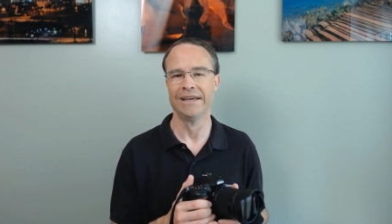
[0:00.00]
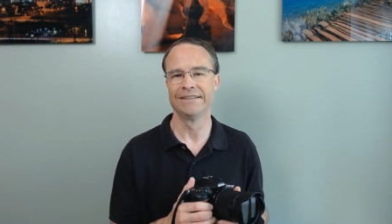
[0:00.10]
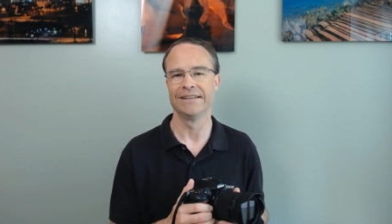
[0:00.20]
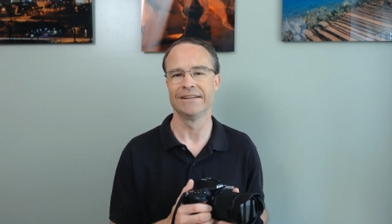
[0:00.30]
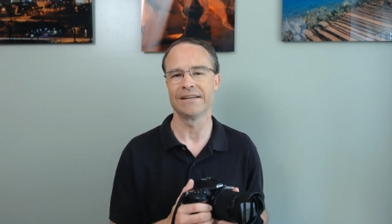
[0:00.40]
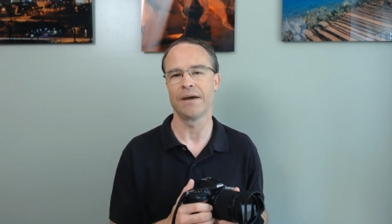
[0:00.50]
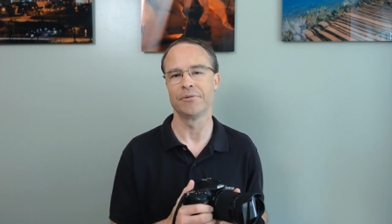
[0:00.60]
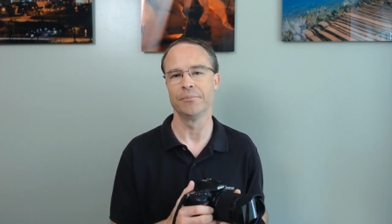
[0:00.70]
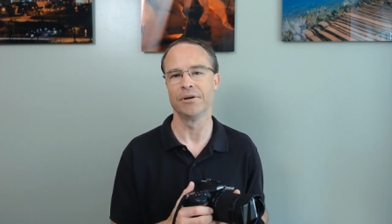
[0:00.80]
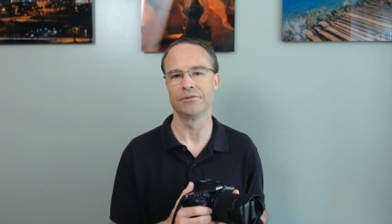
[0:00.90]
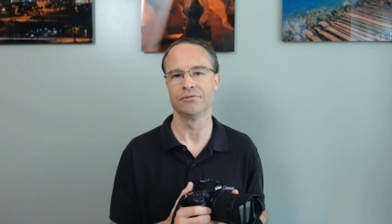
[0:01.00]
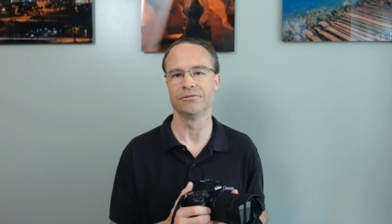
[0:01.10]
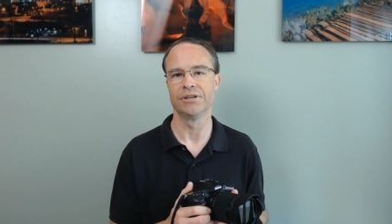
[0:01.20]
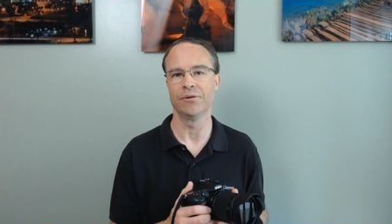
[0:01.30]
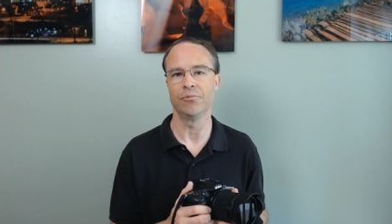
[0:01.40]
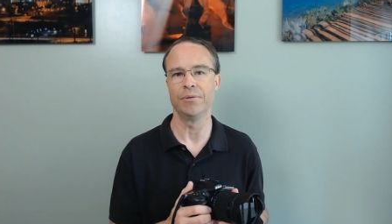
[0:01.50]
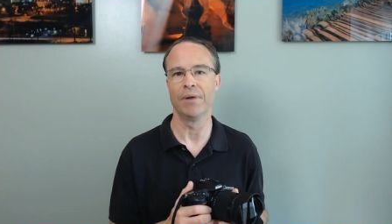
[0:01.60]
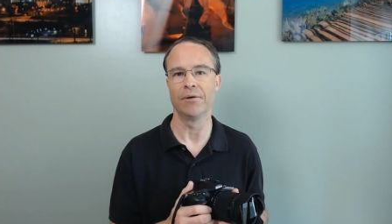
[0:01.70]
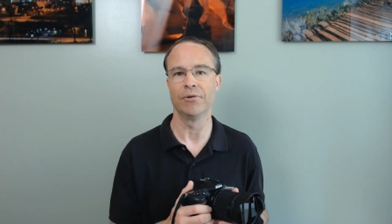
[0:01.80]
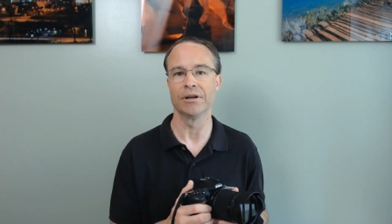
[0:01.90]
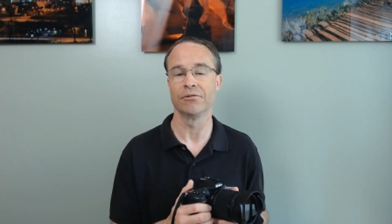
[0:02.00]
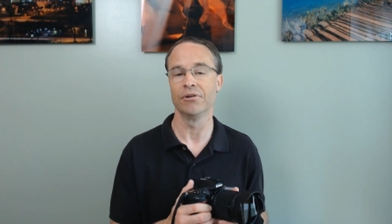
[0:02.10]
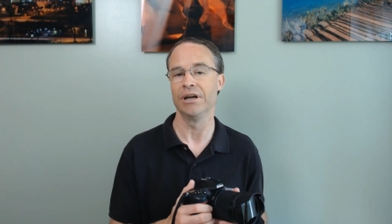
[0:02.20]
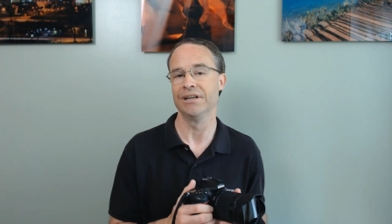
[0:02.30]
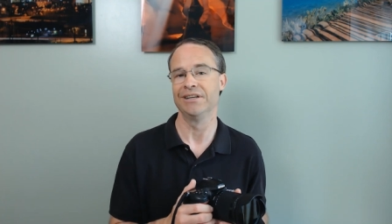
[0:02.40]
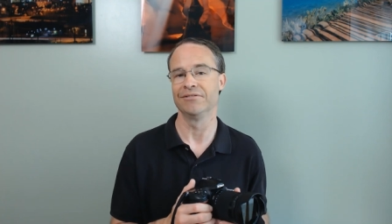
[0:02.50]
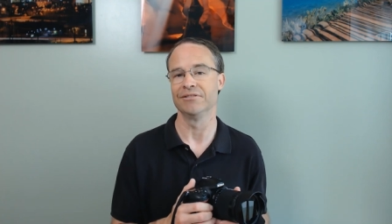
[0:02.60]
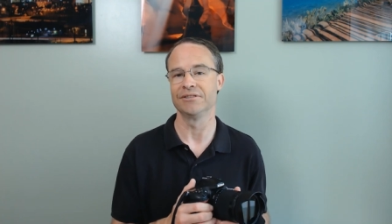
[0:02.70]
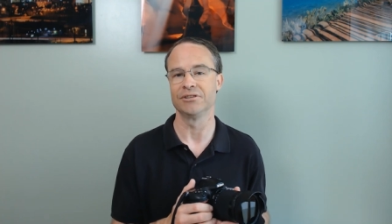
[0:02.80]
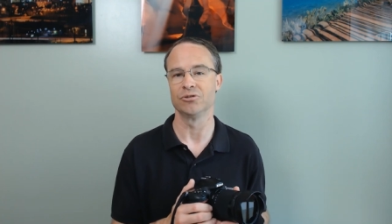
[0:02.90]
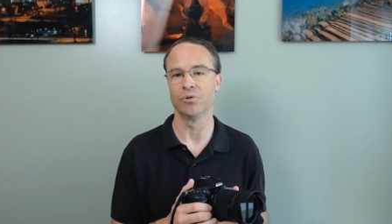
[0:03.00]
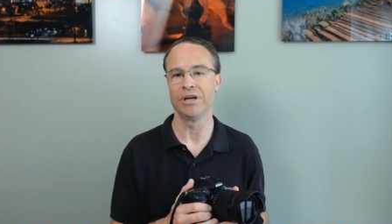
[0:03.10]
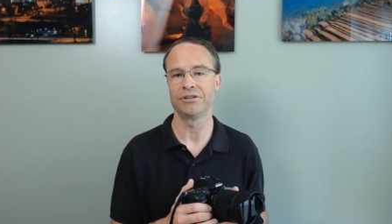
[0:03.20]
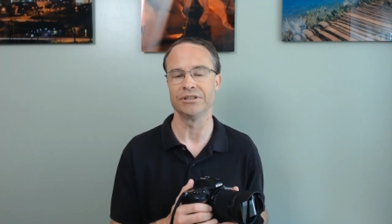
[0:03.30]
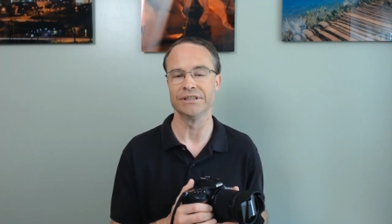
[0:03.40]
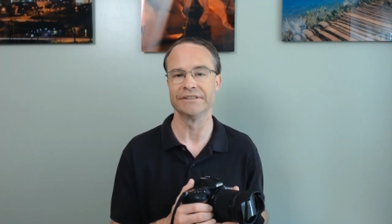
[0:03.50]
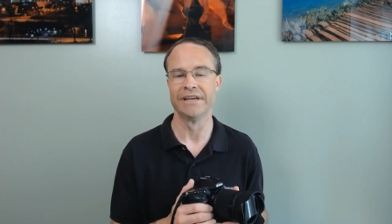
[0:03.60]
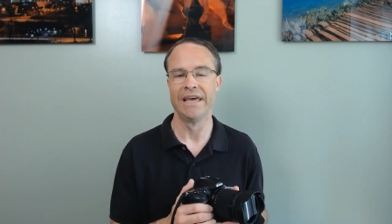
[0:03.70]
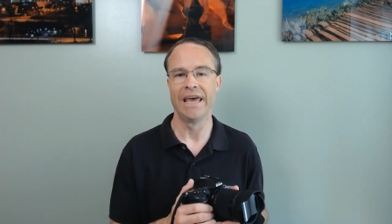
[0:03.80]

to the types of pictures that we might want to create in different situations.